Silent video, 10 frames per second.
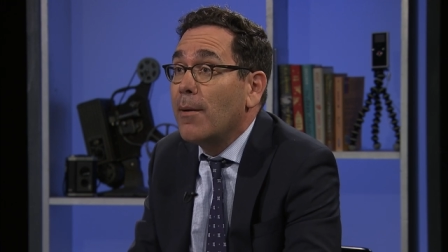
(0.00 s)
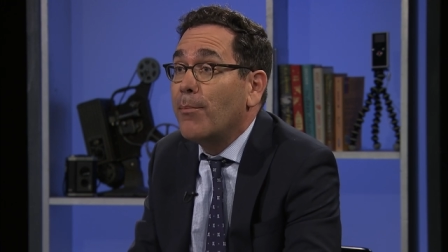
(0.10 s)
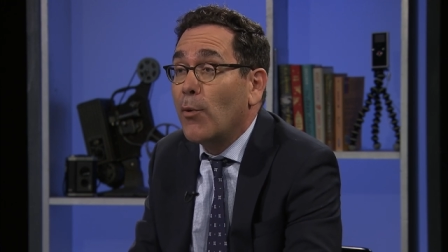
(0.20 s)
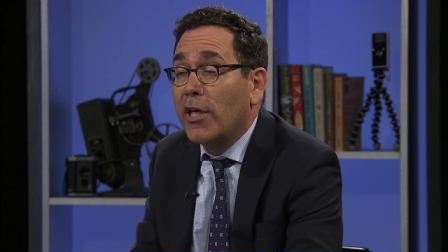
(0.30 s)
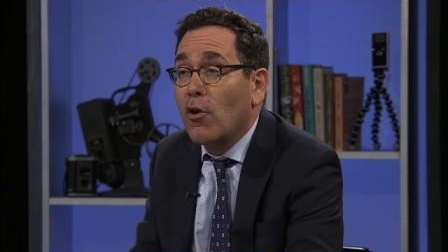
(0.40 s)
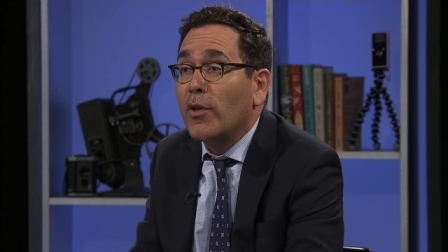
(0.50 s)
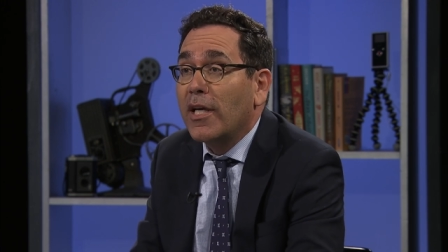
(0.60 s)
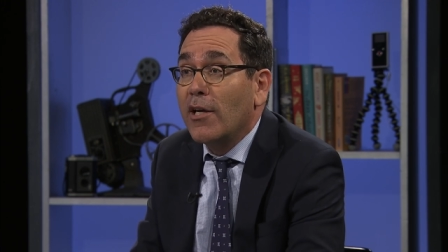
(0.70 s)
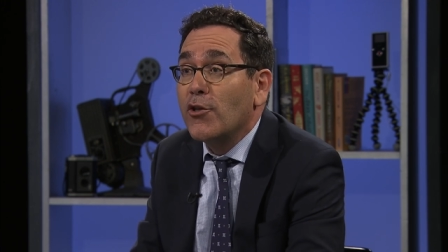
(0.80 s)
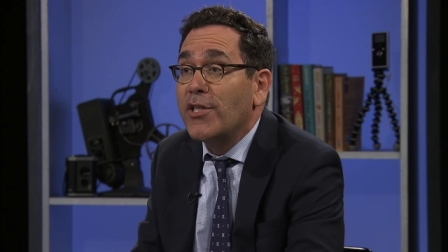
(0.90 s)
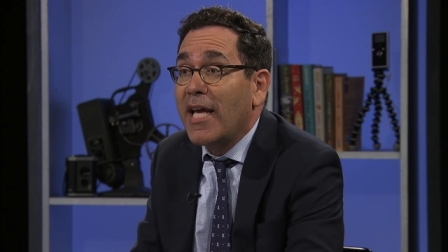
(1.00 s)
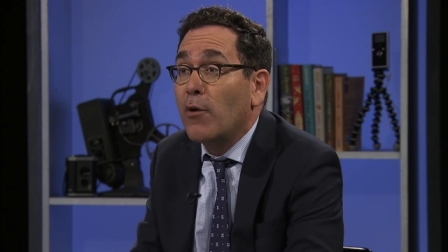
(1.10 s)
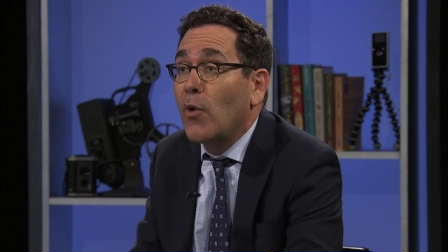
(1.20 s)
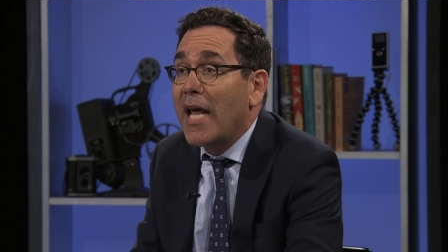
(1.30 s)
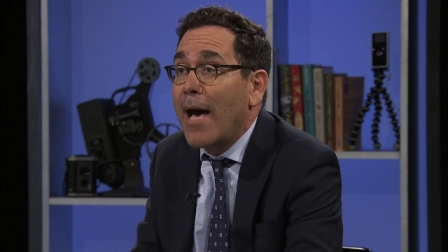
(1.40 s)
but we can only
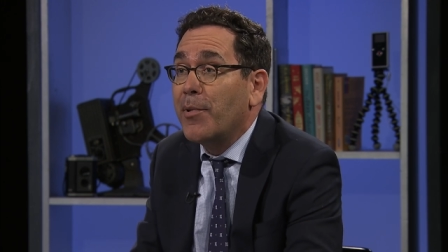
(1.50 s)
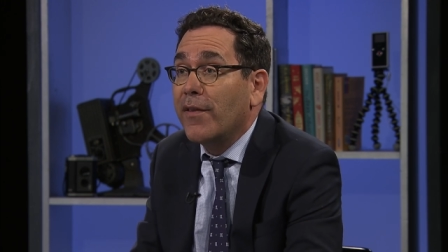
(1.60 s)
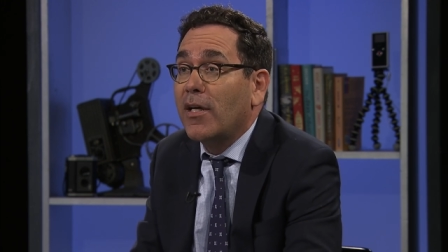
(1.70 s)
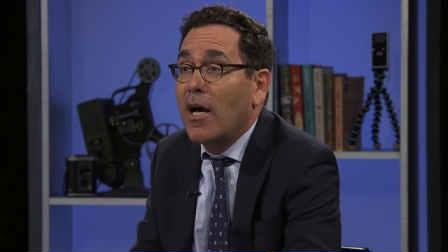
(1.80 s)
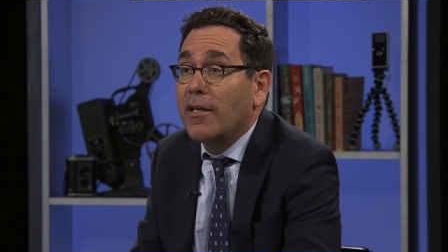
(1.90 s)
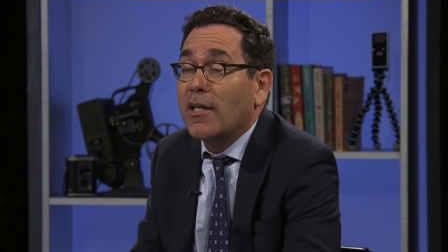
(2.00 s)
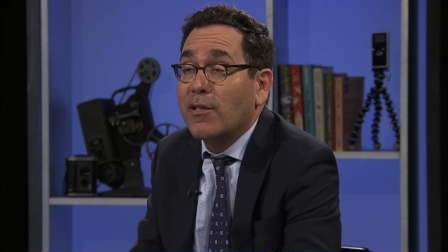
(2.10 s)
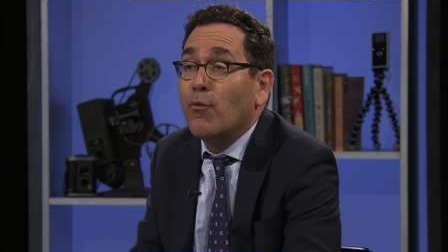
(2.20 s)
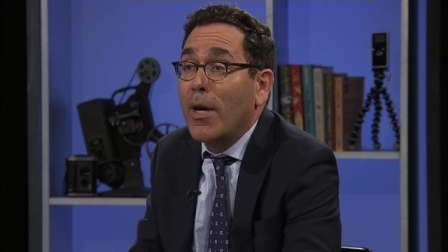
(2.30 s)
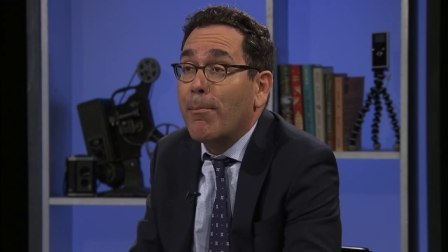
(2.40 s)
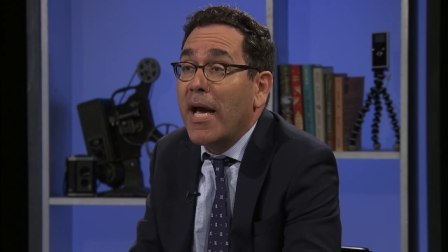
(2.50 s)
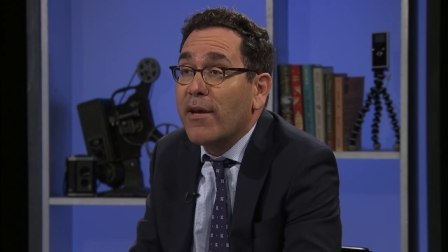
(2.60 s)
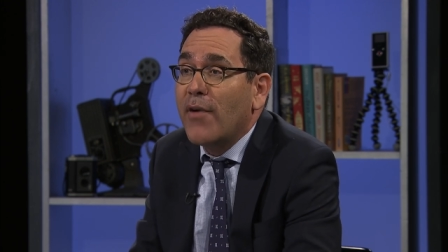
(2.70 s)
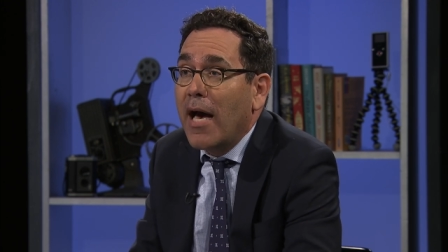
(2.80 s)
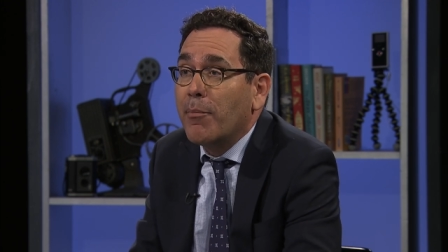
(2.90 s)
understand what happened in the context of what might
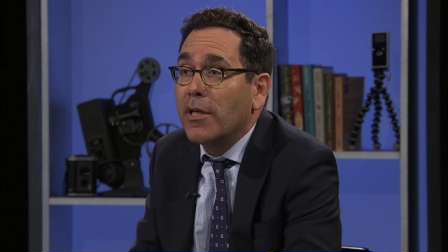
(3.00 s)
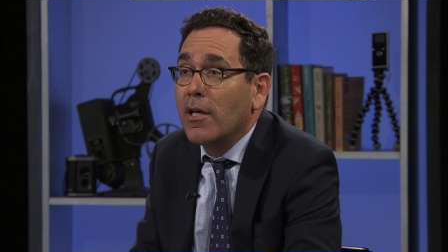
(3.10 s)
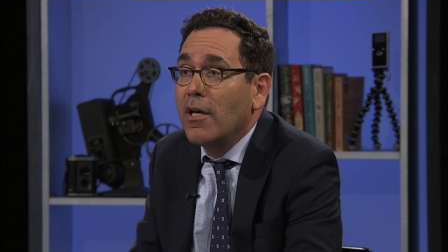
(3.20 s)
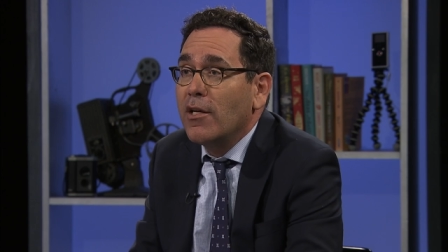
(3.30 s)
have happened."